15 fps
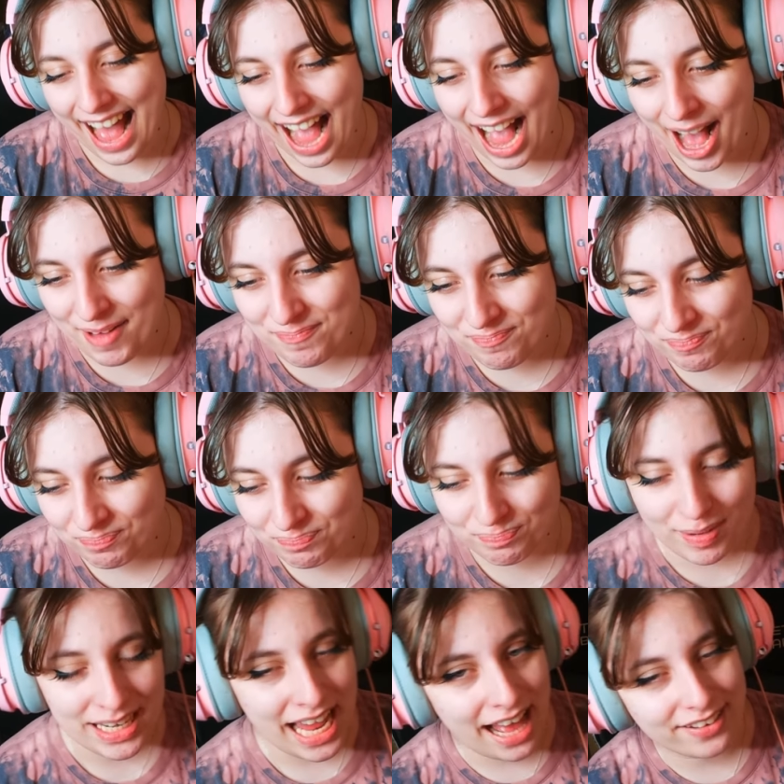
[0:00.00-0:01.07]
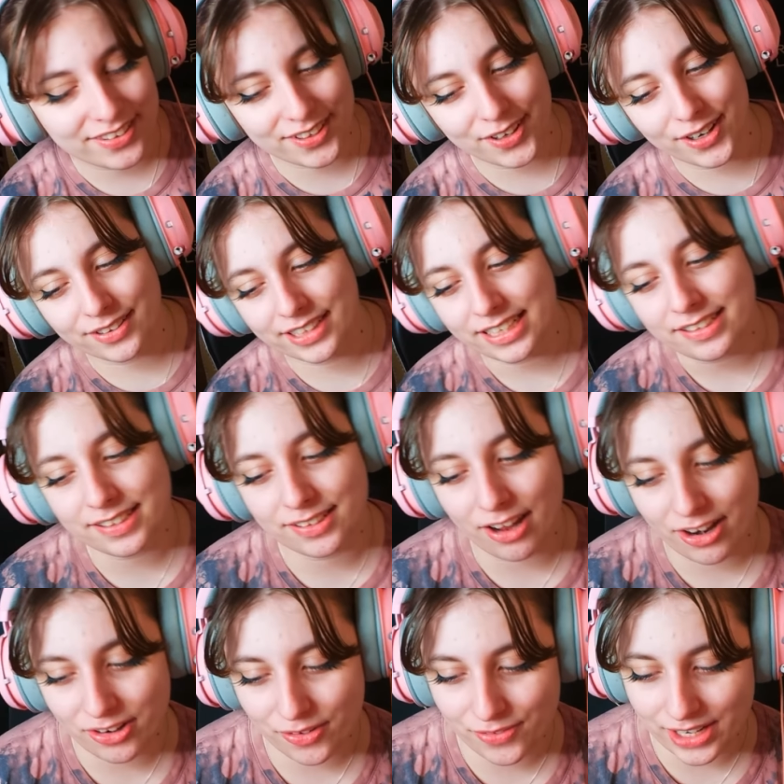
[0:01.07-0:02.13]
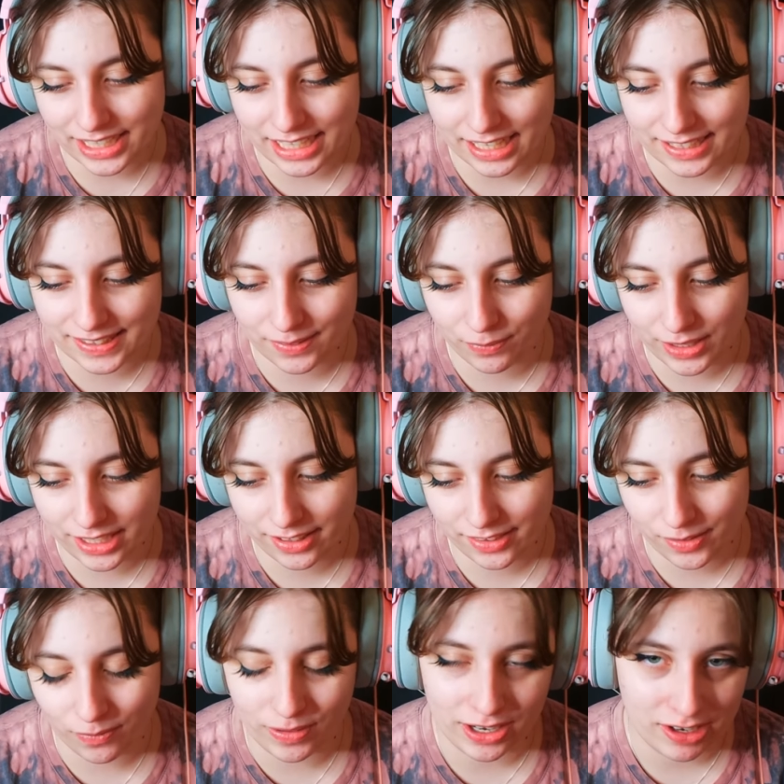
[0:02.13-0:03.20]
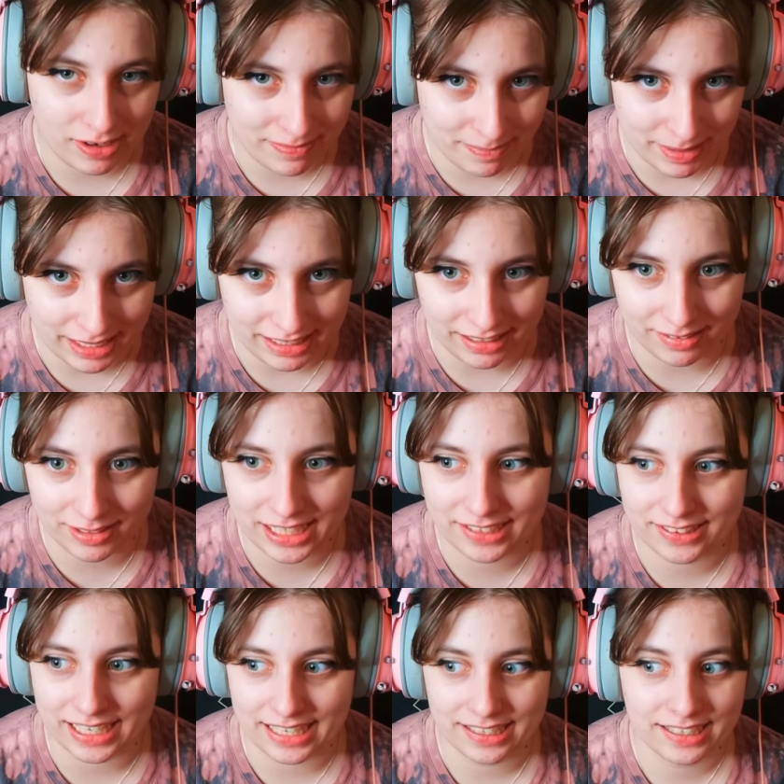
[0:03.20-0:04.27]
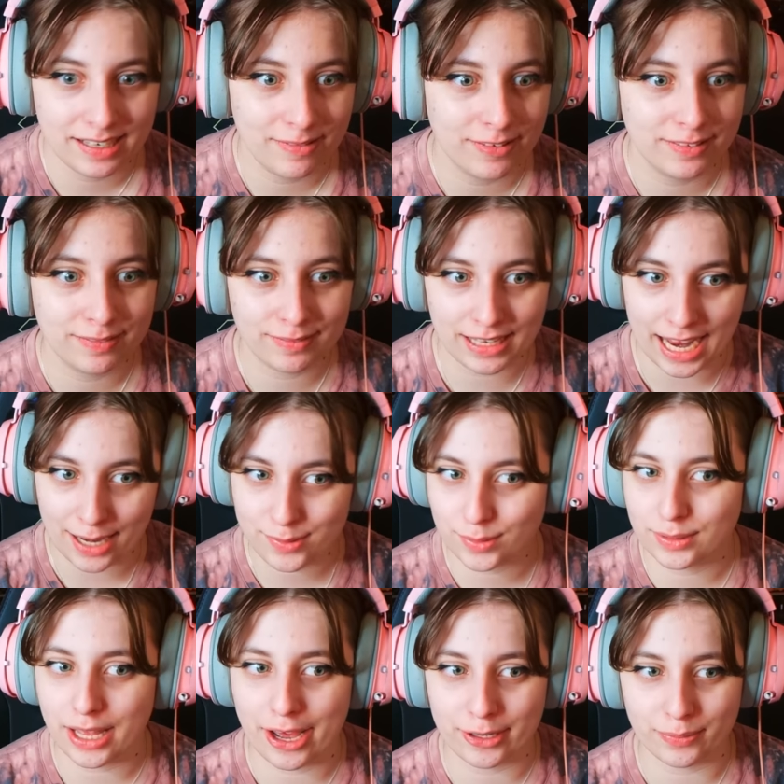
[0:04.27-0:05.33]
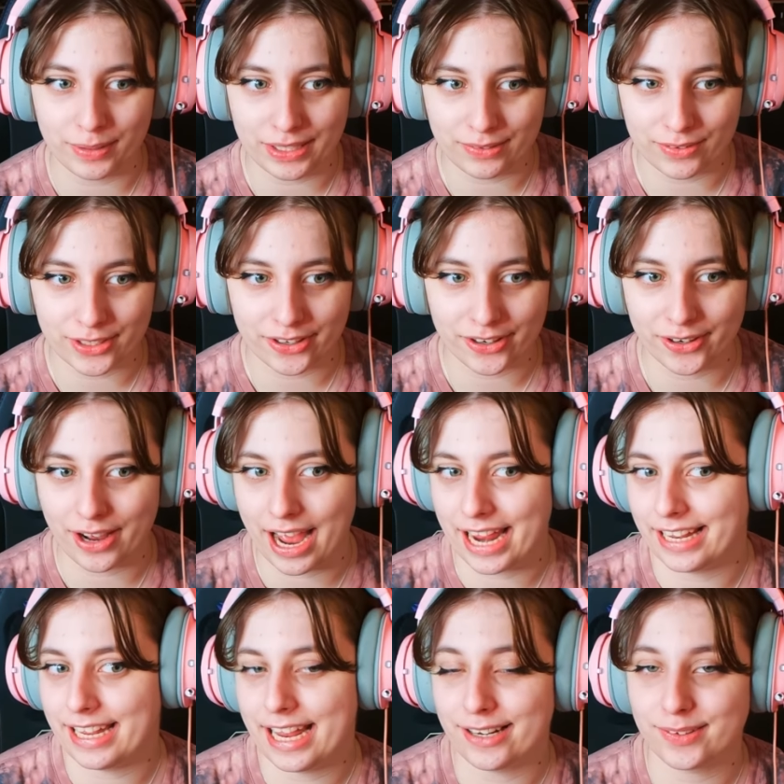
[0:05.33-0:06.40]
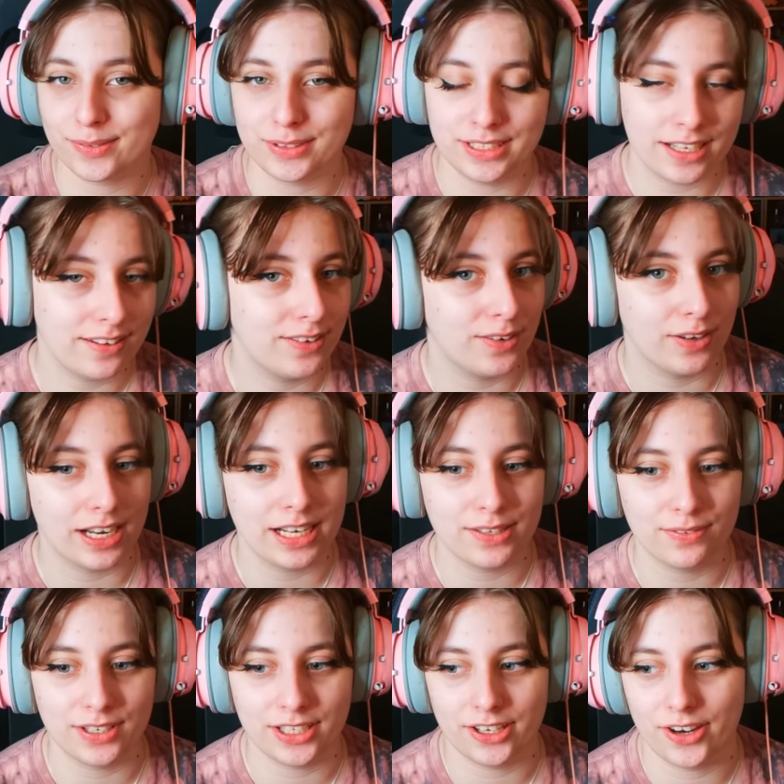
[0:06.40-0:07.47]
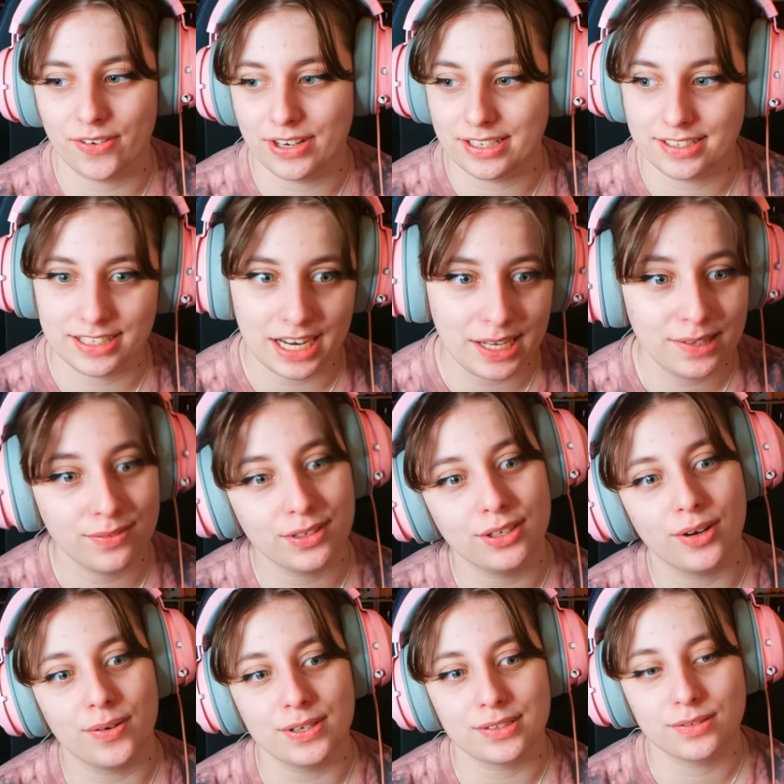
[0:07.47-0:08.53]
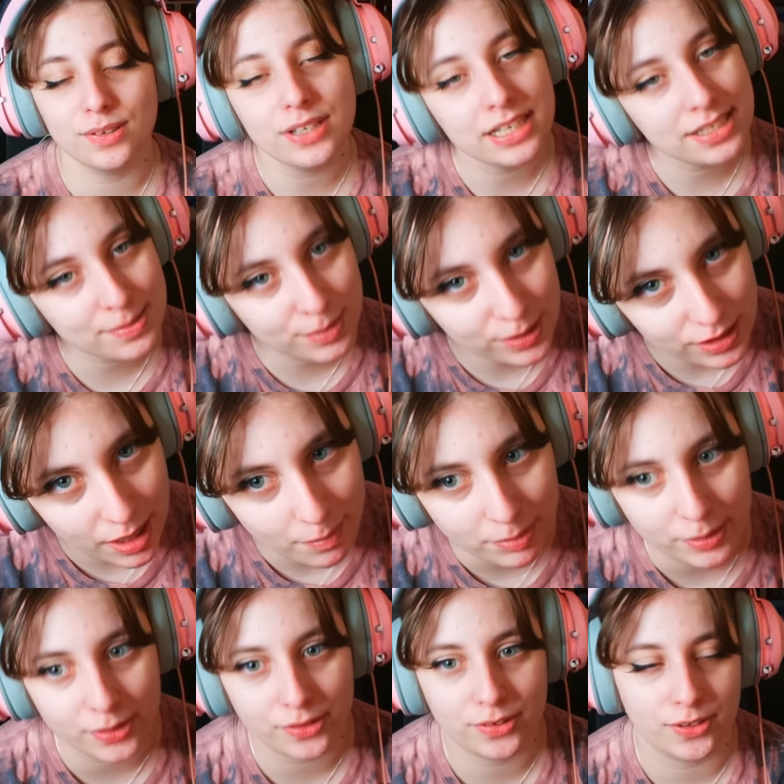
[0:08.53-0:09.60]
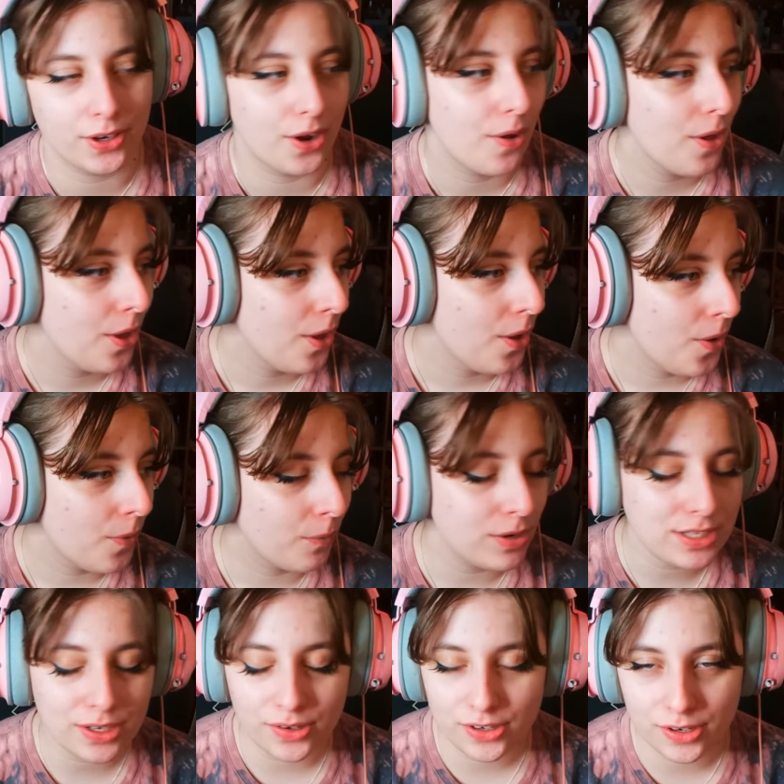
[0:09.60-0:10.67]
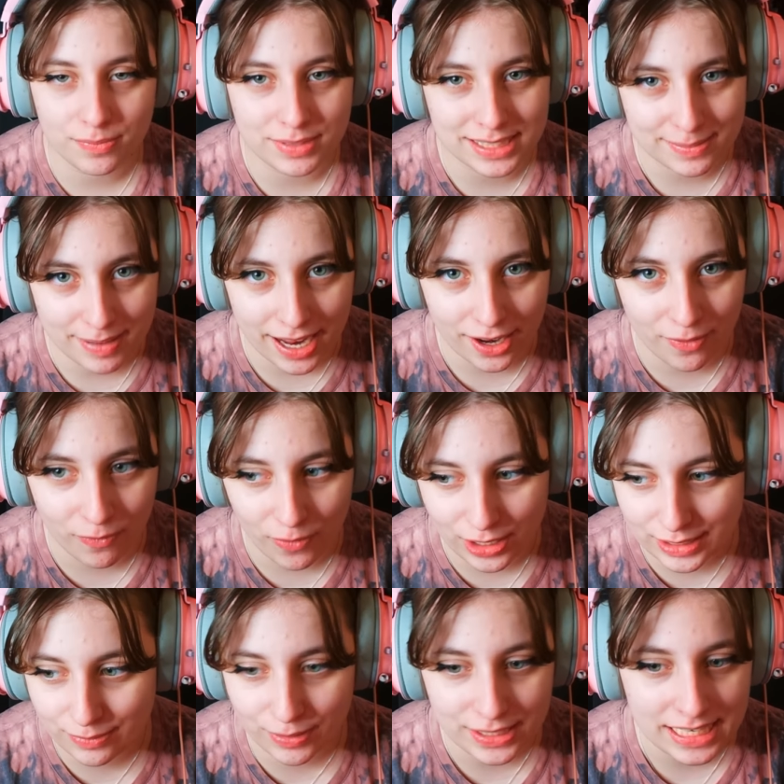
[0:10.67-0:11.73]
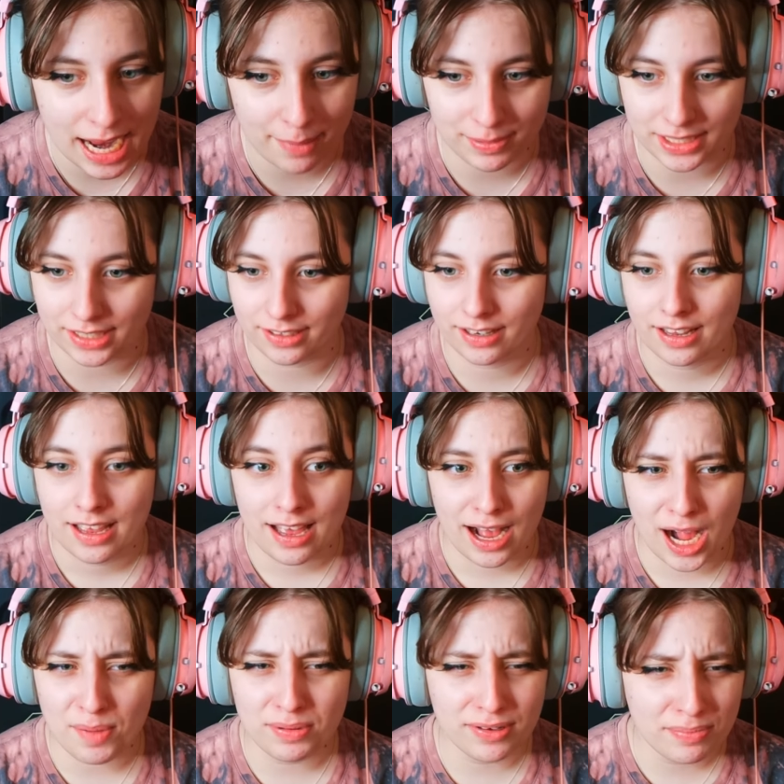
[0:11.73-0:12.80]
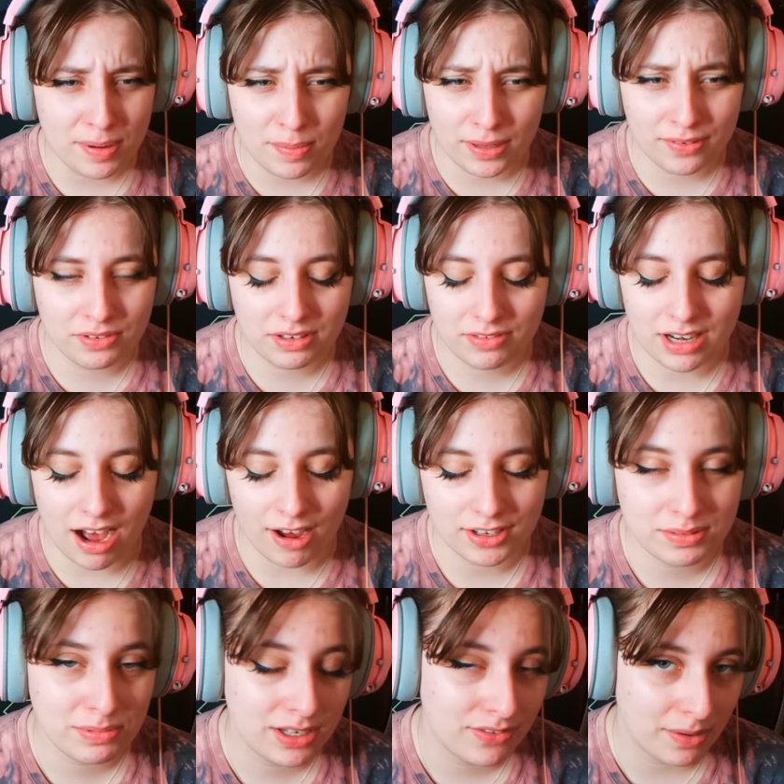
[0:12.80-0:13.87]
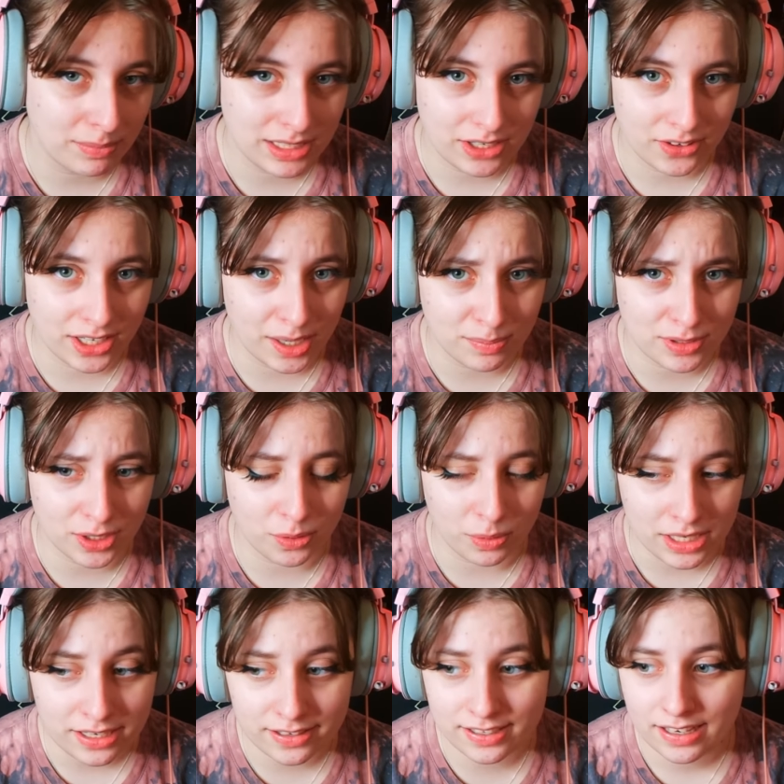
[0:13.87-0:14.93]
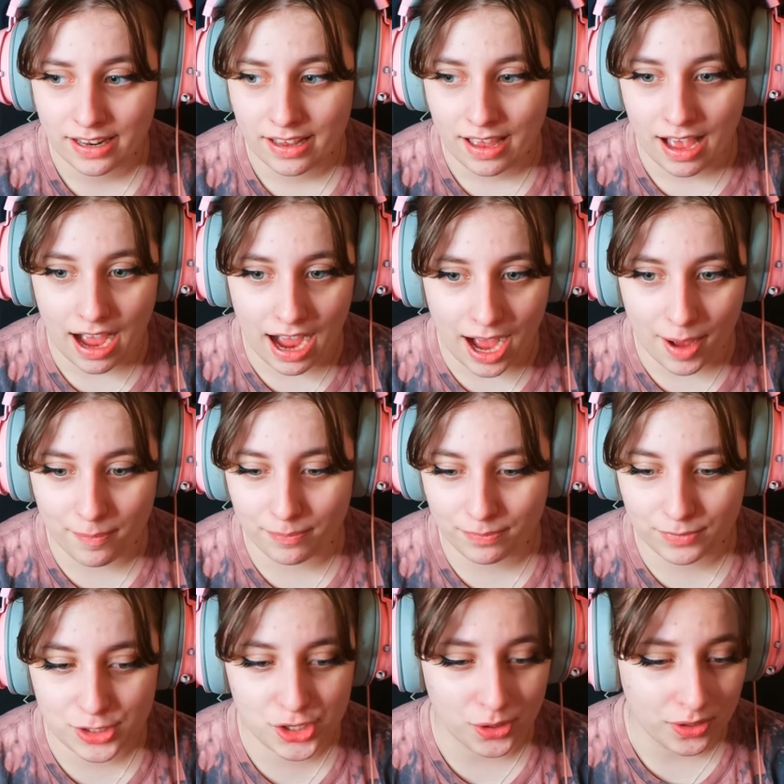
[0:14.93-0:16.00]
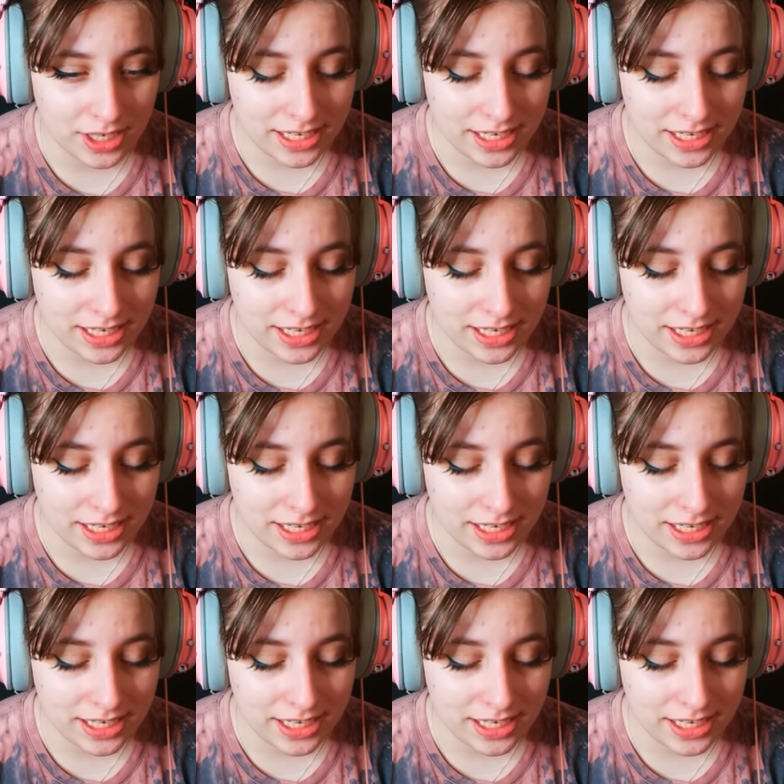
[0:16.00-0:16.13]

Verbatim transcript: um, but yeah, so let's start off, I guess, with where I've been, because I cancelled last week's video, I cancelled yesterday's video, and today's video is not a typical upload. So, what's going on, Mysmak? What what's happening? A couple of people have even asked me if I'm gearing up to quit. Um, short